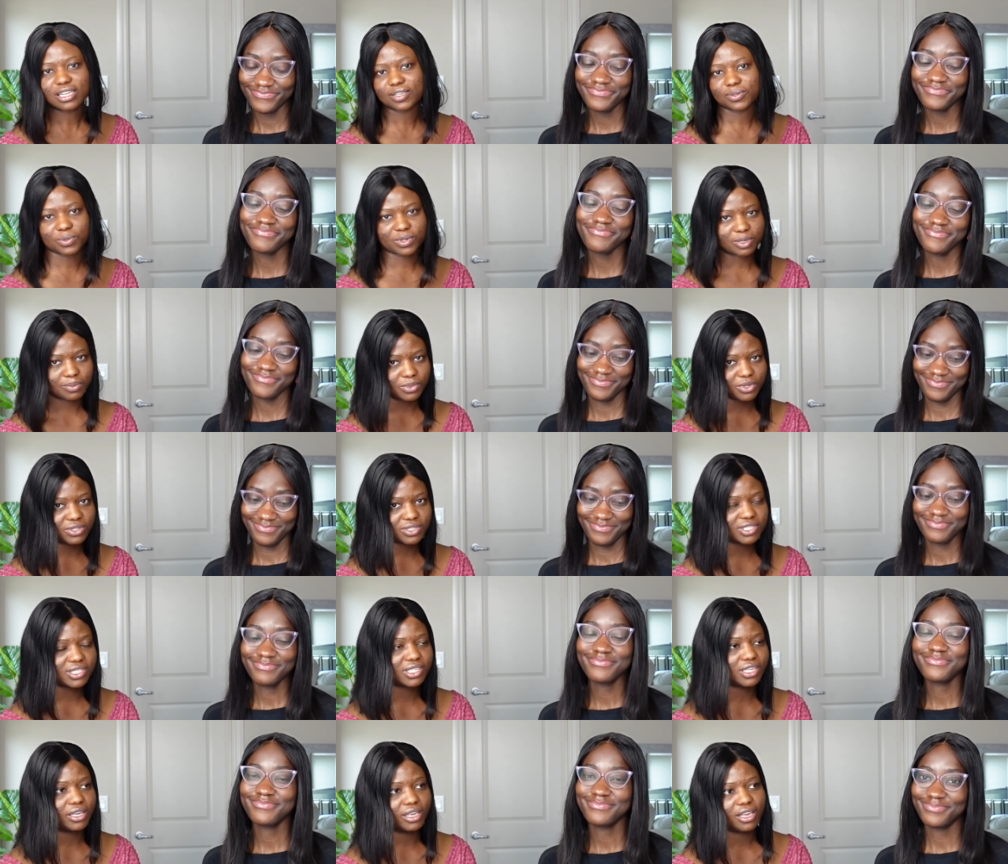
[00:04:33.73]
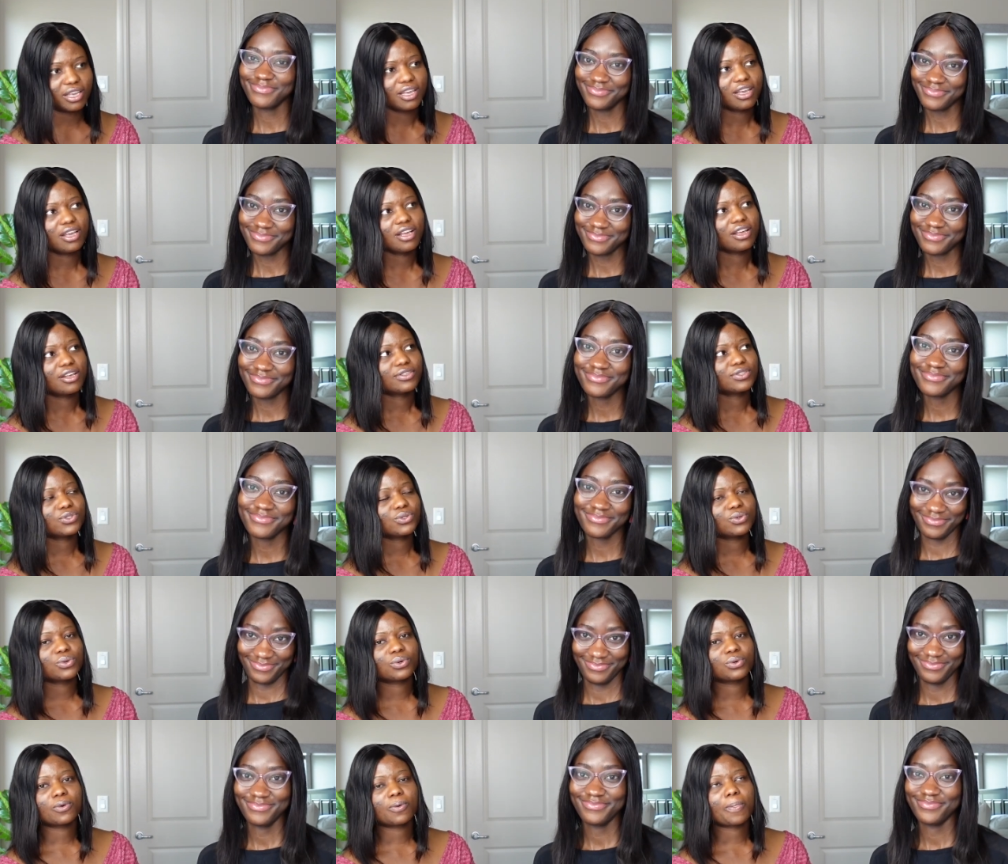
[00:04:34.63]
Speaker 1: That's what I'm gonna say.
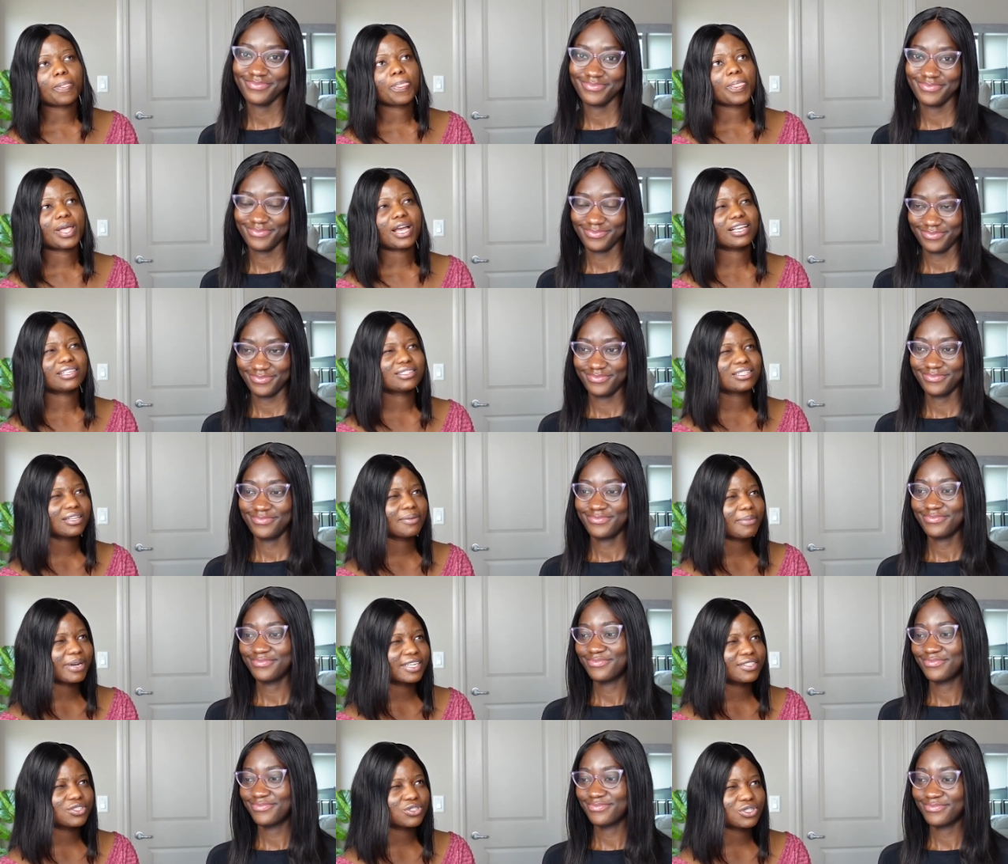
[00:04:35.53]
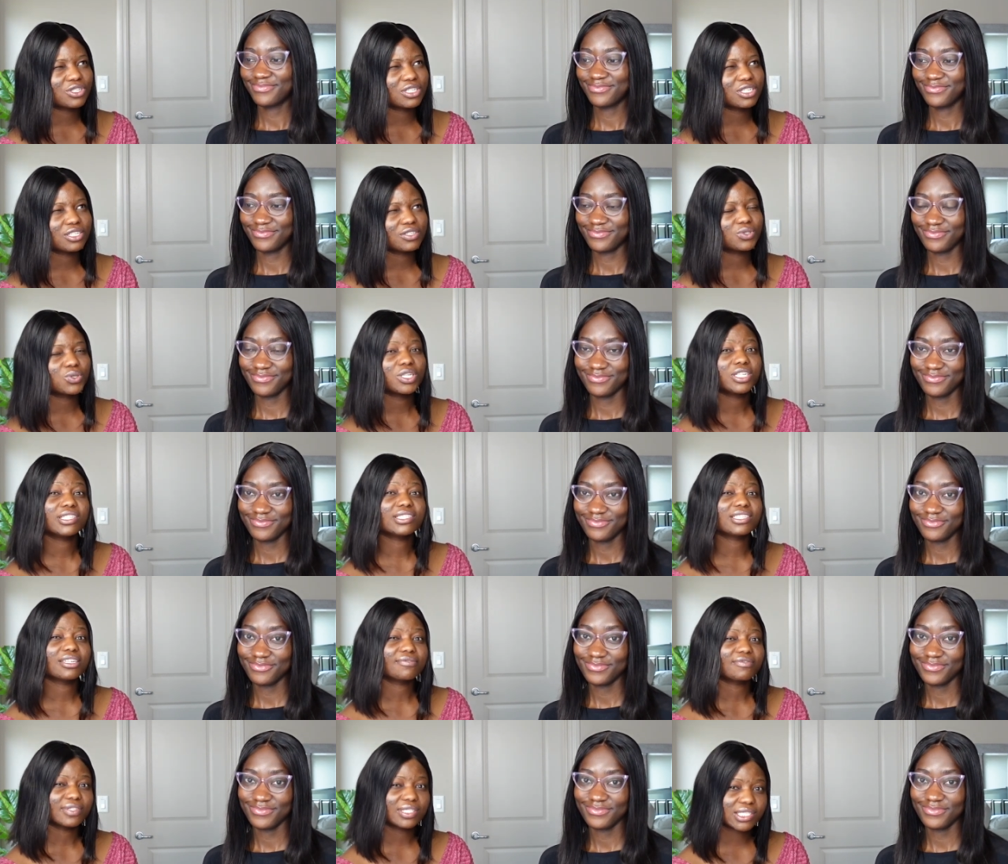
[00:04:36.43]
So I started my journey in twenty
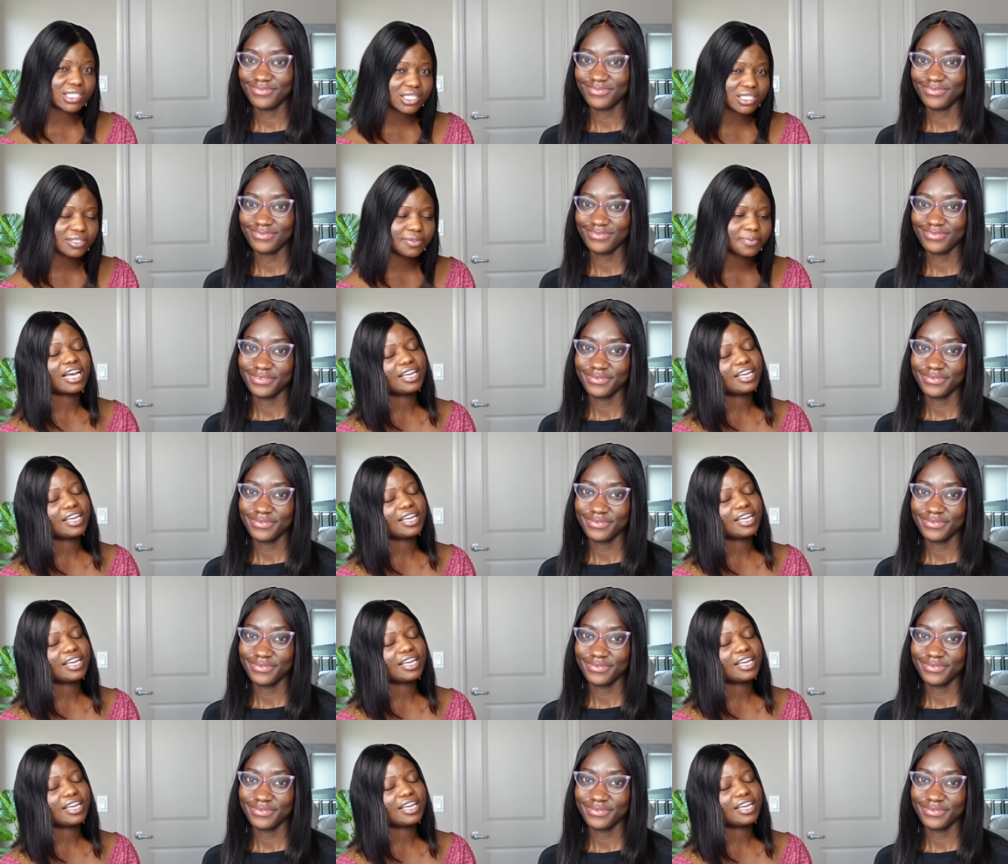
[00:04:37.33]
seventeen.